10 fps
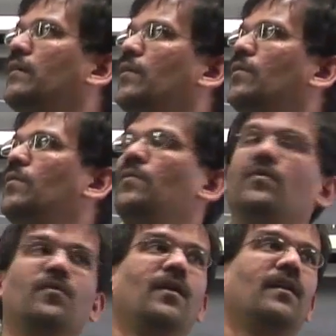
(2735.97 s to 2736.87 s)

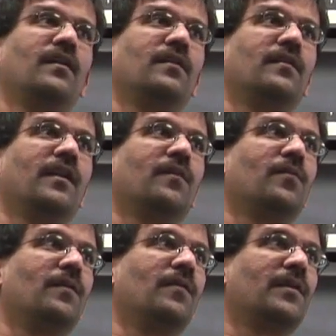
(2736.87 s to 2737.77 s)

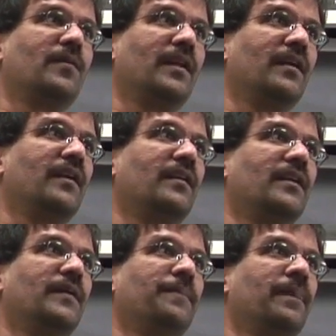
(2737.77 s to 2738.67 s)

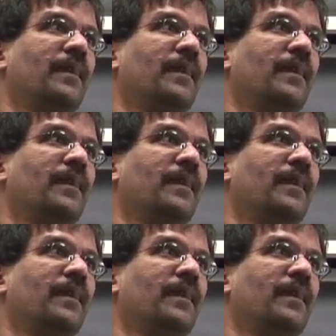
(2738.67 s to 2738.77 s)
2090